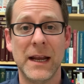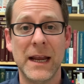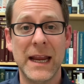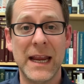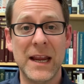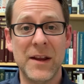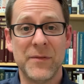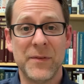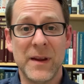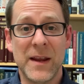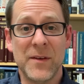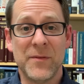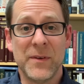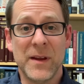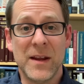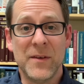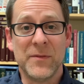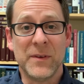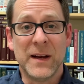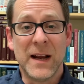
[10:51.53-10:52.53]

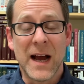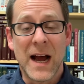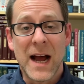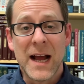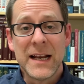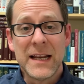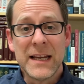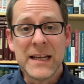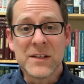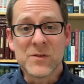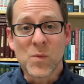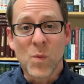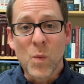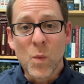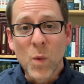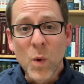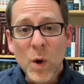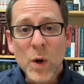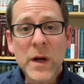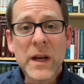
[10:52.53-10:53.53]
If God is
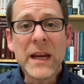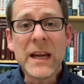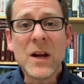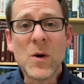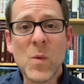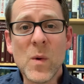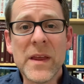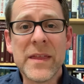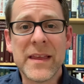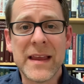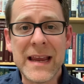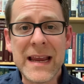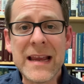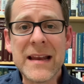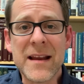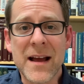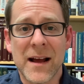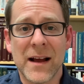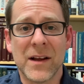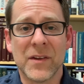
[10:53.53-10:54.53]
working
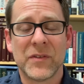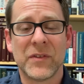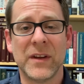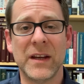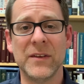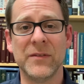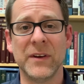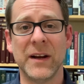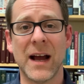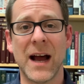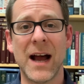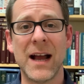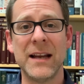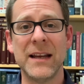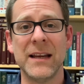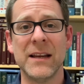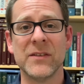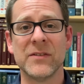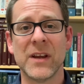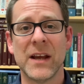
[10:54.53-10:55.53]
within us, if God
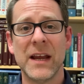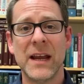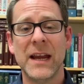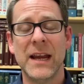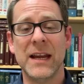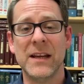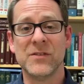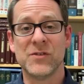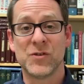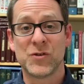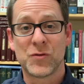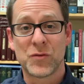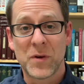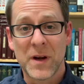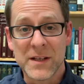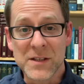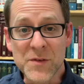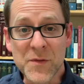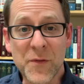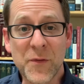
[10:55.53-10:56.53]
is
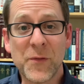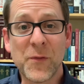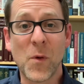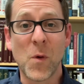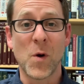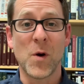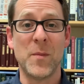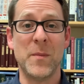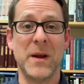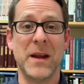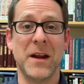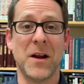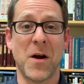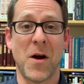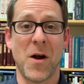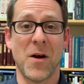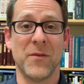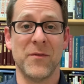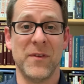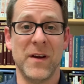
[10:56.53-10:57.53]
transforming
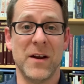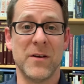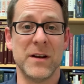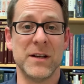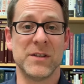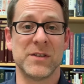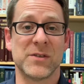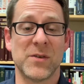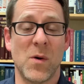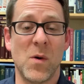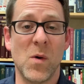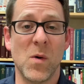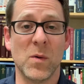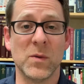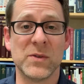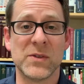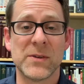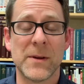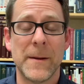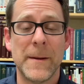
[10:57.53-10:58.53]
our very
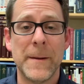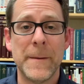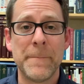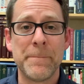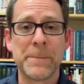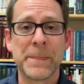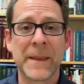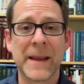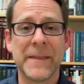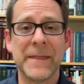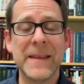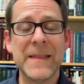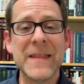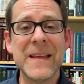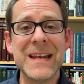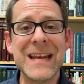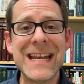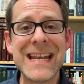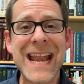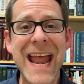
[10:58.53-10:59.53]
souls, then the
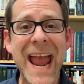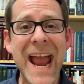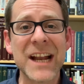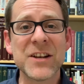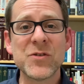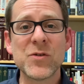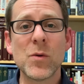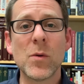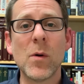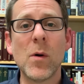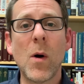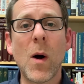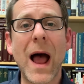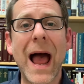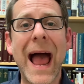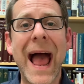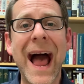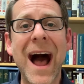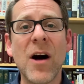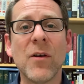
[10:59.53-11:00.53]
natural
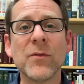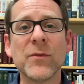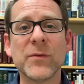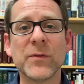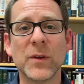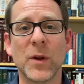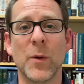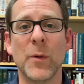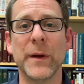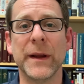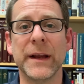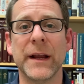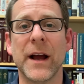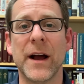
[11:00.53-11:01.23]
outflowing